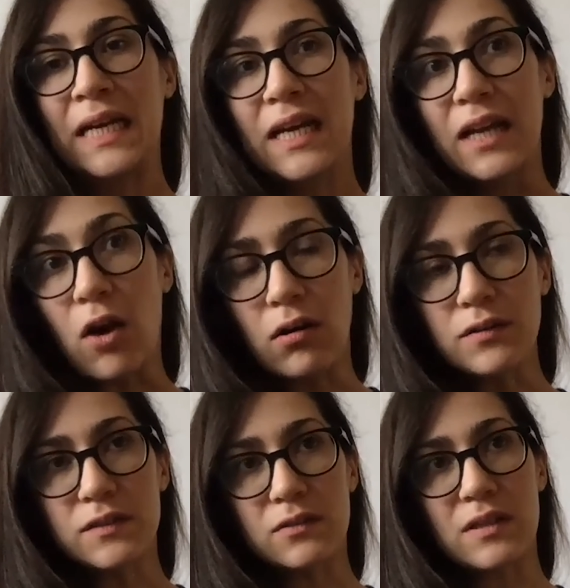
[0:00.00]
And
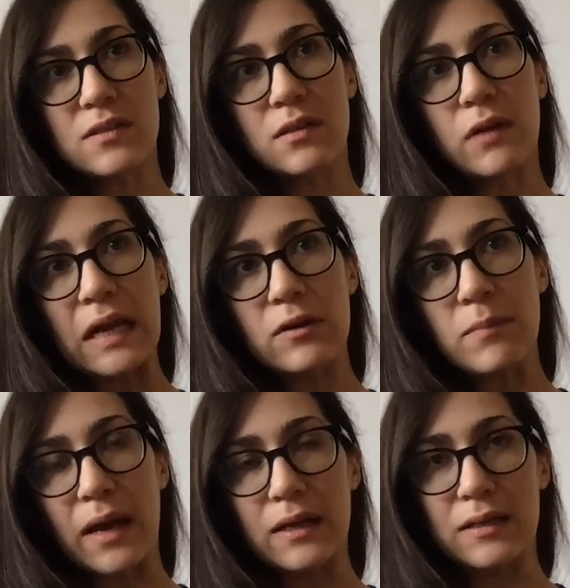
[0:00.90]
also there's a greater
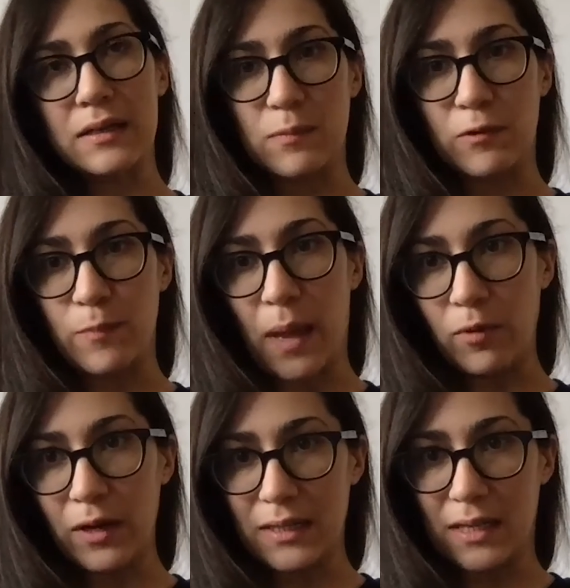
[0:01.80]
mechanism of
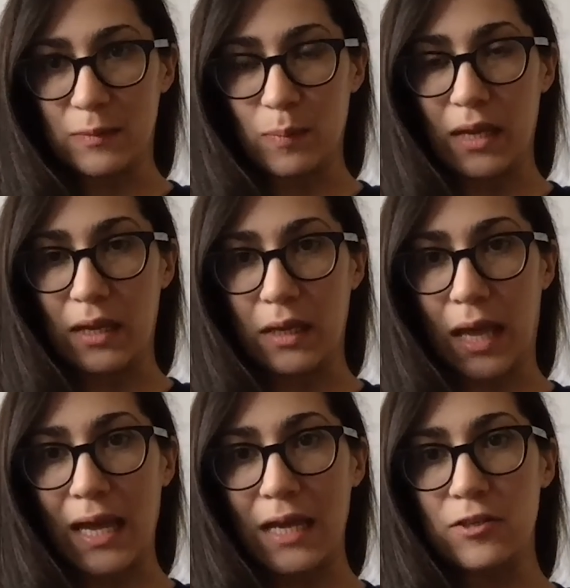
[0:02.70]
memory that's being
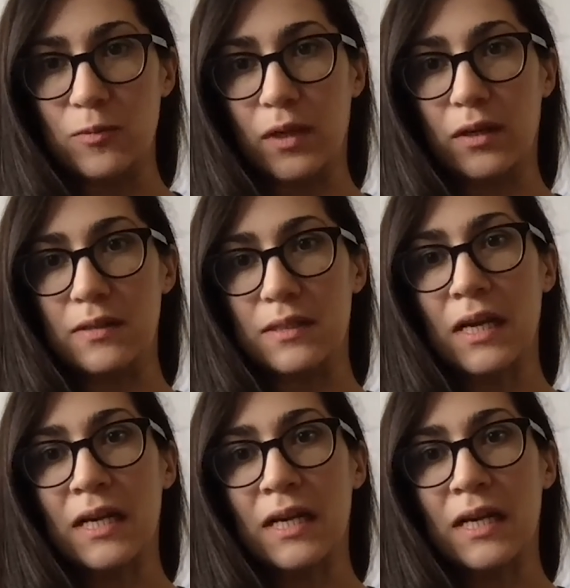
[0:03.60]
engaged, because